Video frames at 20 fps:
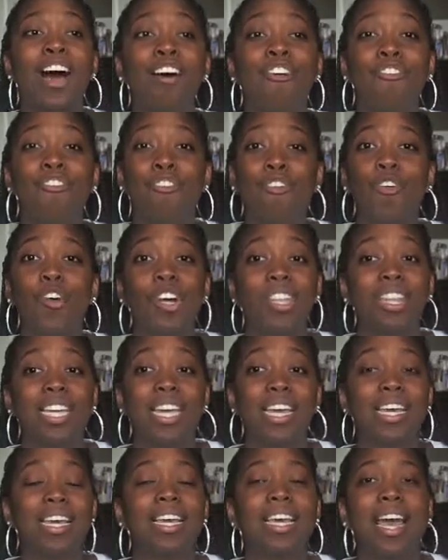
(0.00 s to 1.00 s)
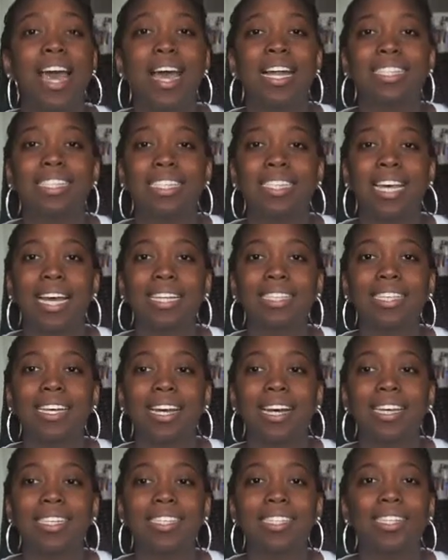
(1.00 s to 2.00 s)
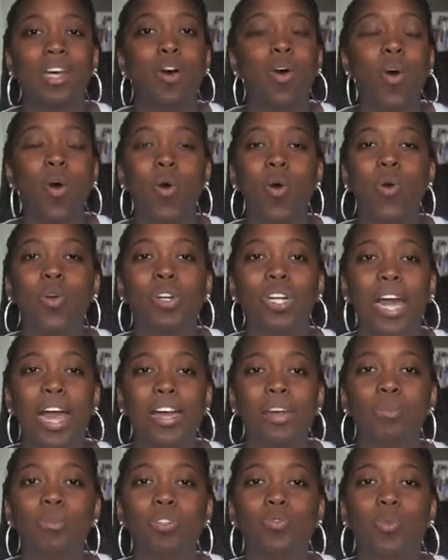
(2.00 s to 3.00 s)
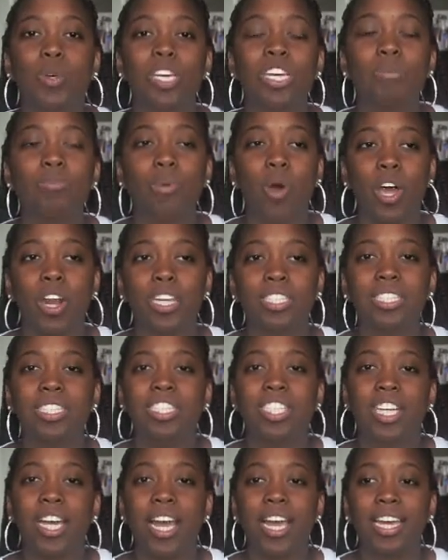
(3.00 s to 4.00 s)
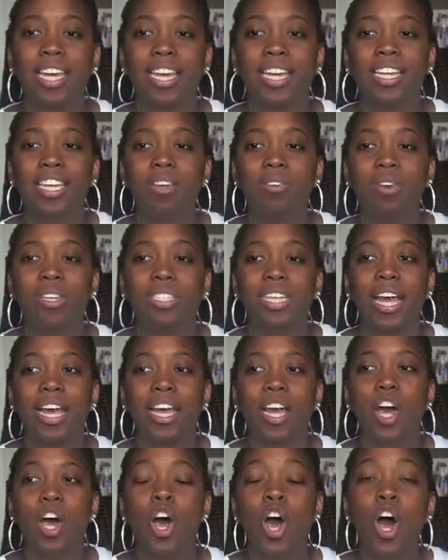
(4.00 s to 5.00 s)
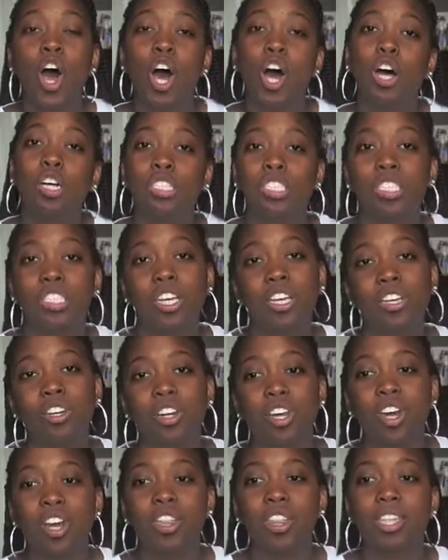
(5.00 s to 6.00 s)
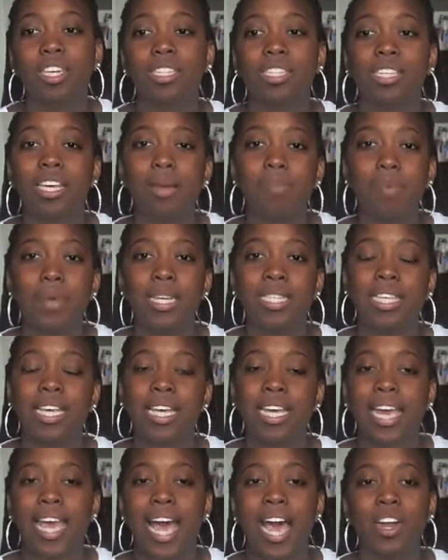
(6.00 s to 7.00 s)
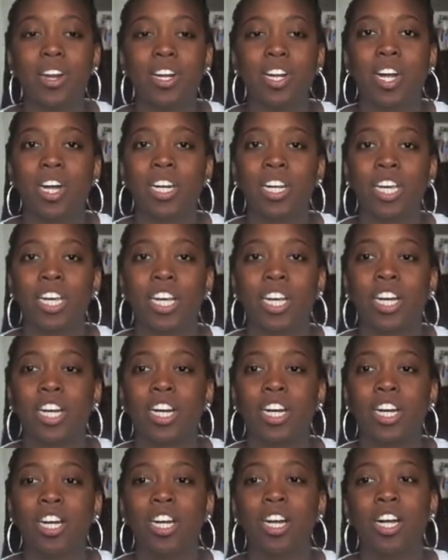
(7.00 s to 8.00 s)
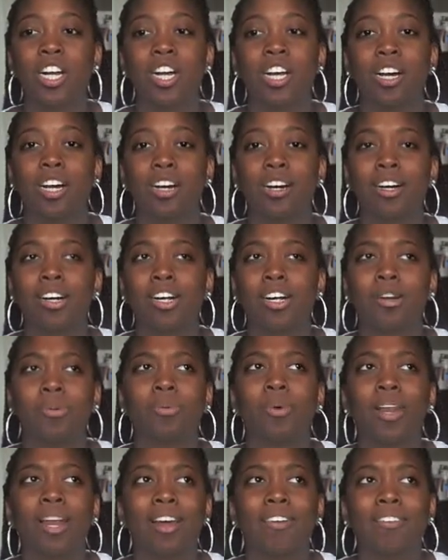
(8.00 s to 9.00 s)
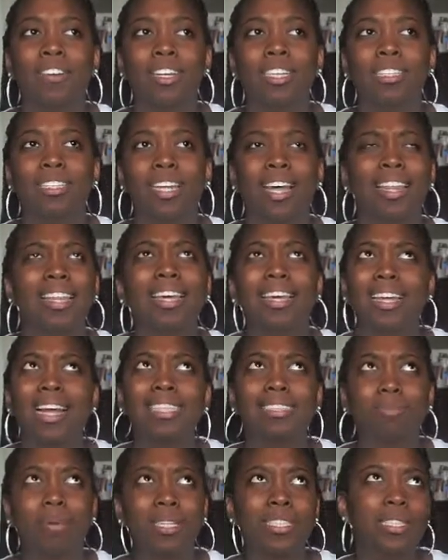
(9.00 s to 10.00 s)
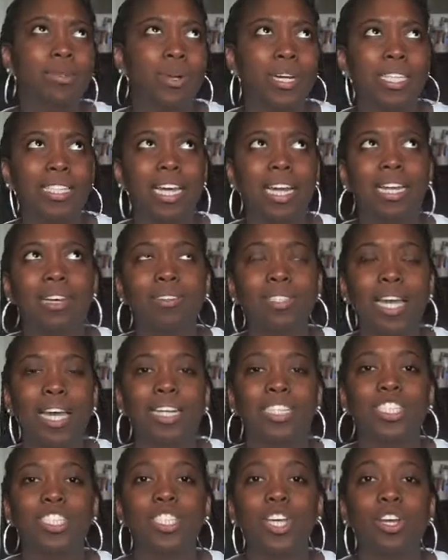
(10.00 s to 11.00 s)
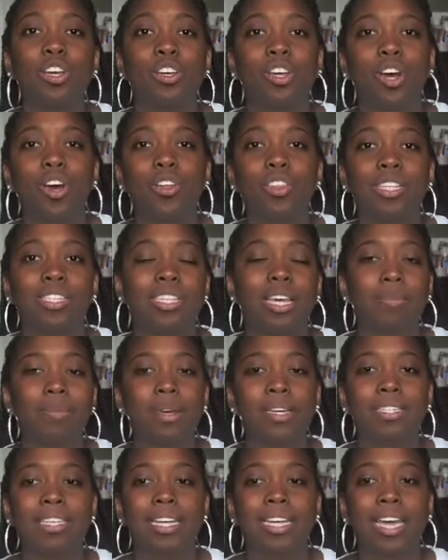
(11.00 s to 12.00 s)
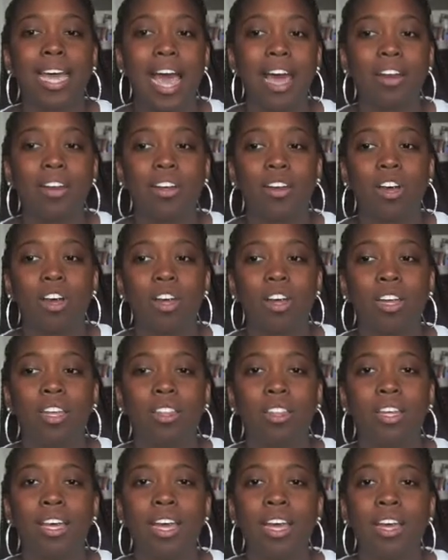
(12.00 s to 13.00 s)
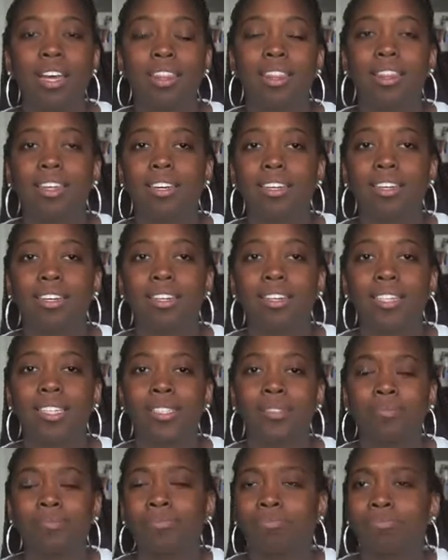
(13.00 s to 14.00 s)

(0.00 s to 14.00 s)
full thing he had said to us the whole night was when he brought us a check and he was like, oh, just so you know, the tip isn't counted on here or whatever he said. I think that's basically what he said. He was like, just so you know, the tip isn't counted on the